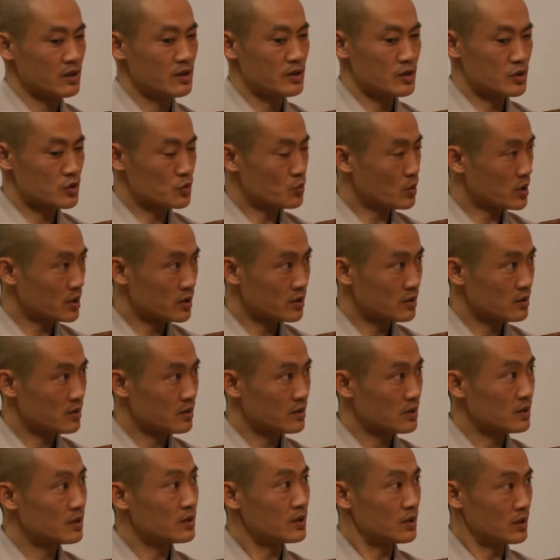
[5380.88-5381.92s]
each one
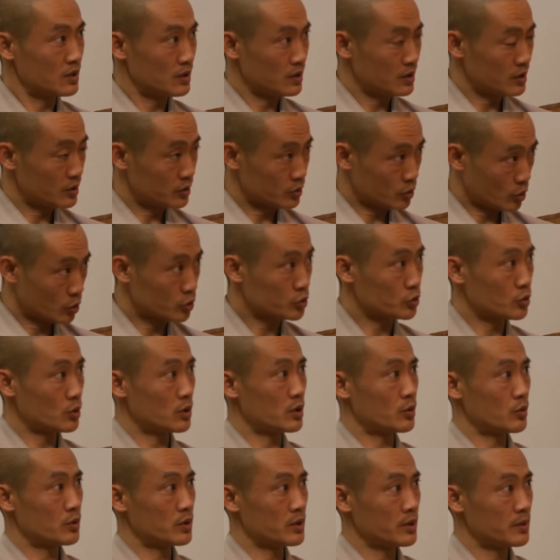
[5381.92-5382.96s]
is also
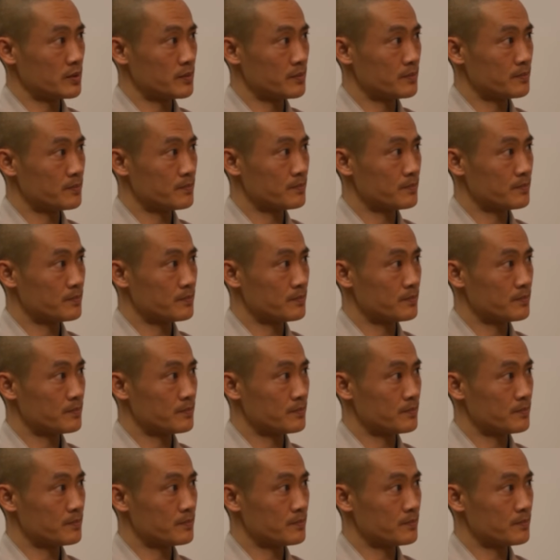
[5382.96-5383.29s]
lonely.